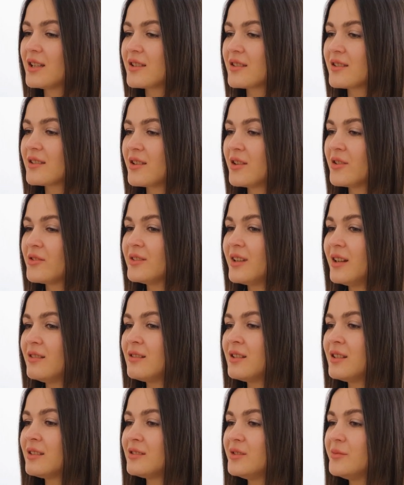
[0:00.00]
So
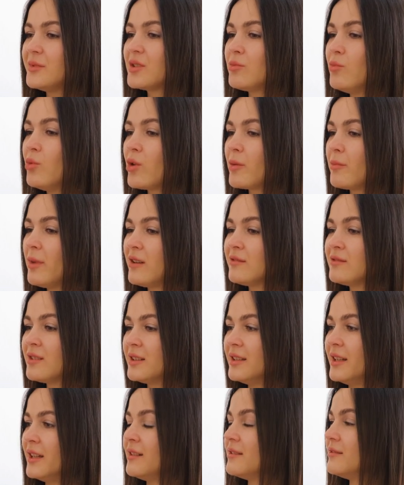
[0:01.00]
tell a little bit more about
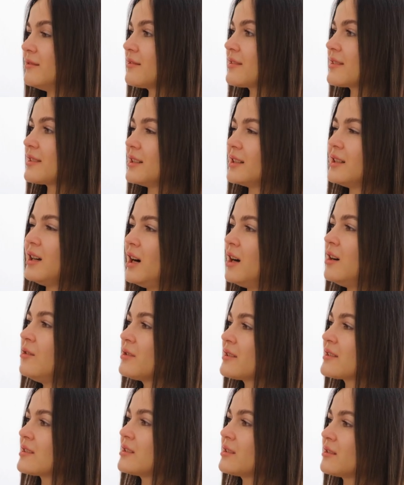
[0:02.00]
the DAOs. Like,
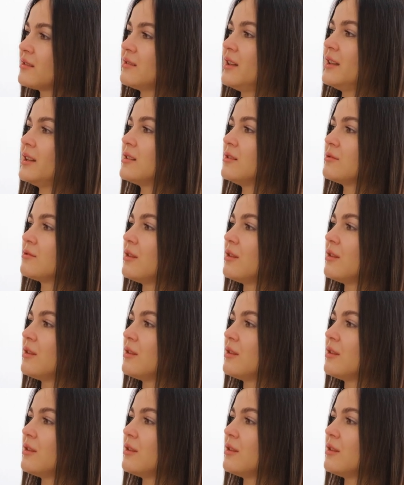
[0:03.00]
how is it like